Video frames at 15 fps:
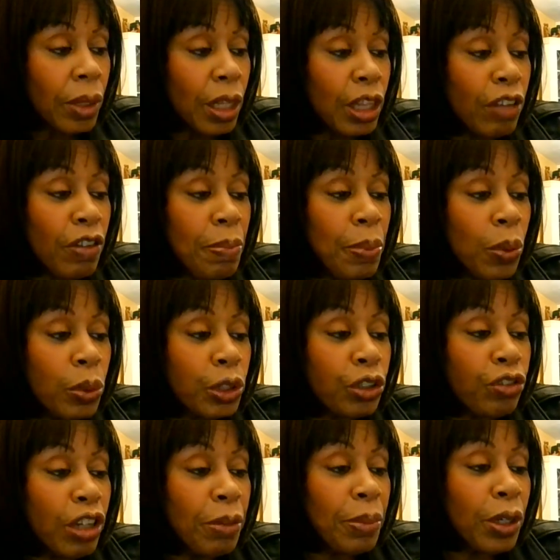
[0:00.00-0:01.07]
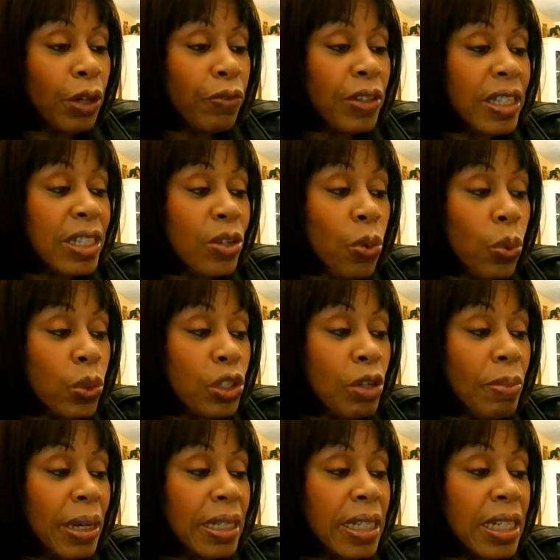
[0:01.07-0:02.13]
The report's treatment of this
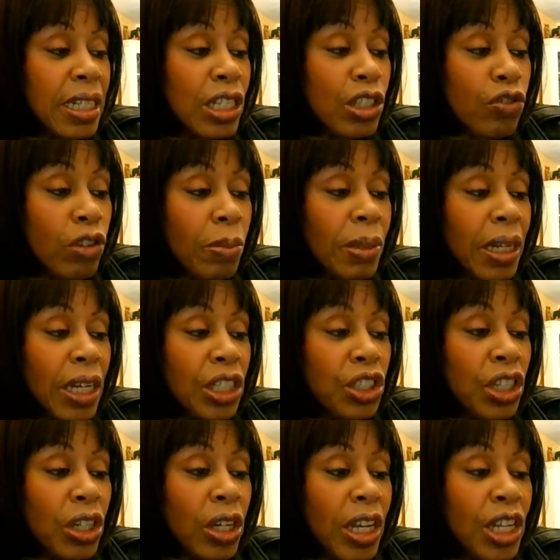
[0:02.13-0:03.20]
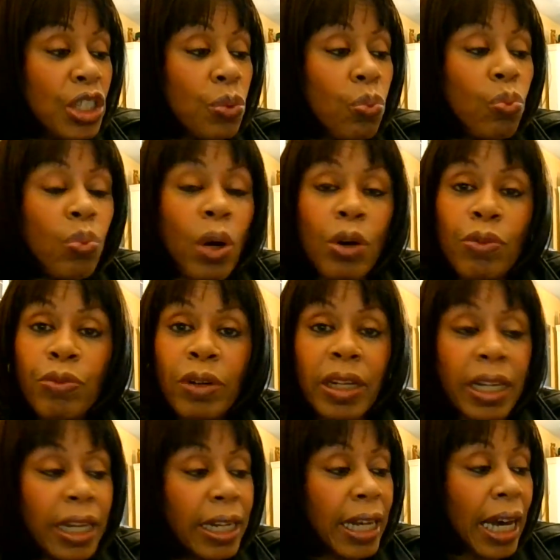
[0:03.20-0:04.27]
automated discrimination is woefully
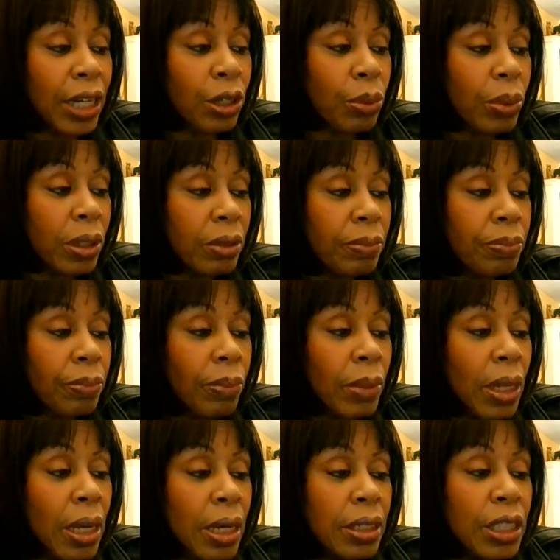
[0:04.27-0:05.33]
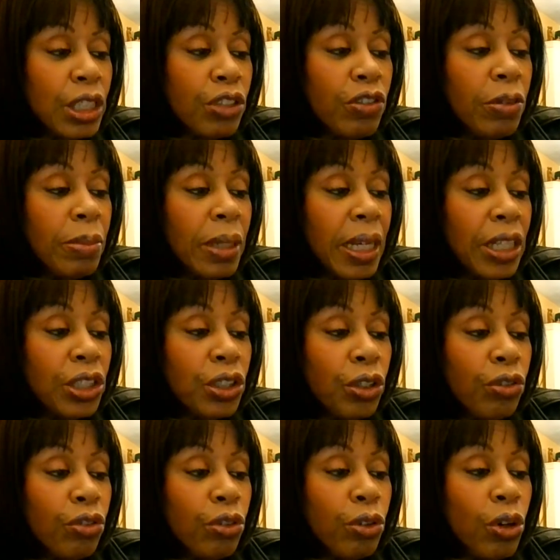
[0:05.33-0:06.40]
inadequate. Discrimination
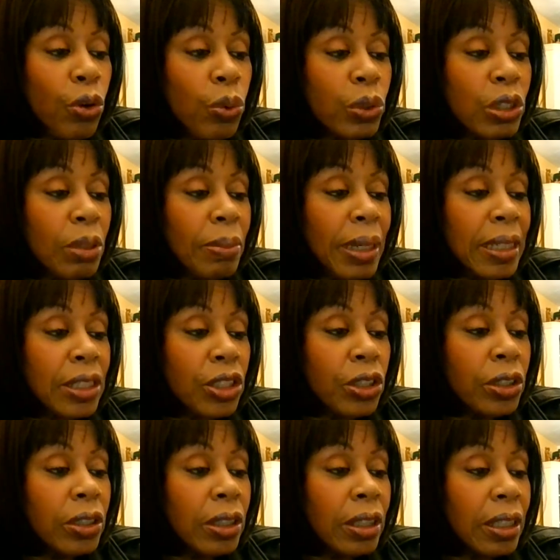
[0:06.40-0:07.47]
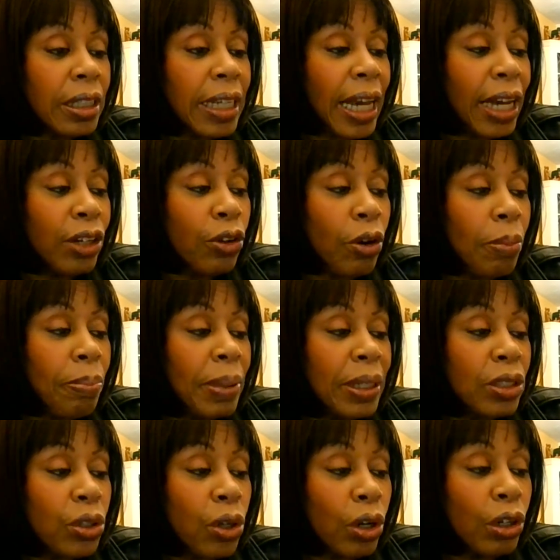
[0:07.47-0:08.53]
through automation cannot be
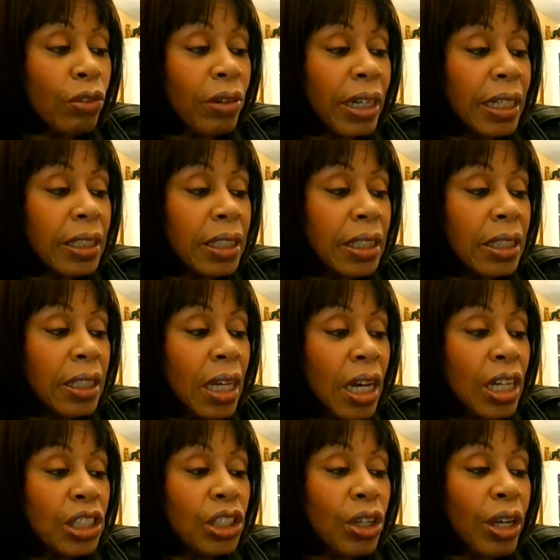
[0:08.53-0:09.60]
tolerated, so